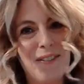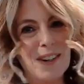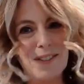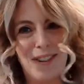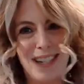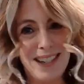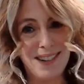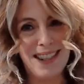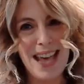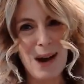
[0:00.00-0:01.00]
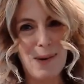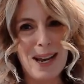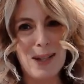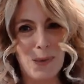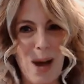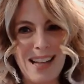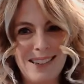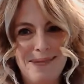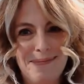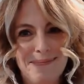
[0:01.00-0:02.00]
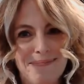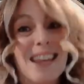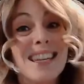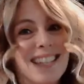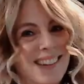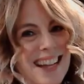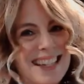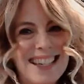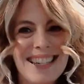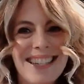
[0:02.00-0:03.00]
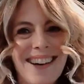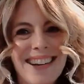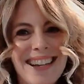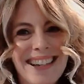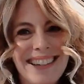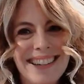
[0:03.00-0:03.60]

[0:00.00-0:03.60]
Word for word: feel free to do it that way as well. So let's get started.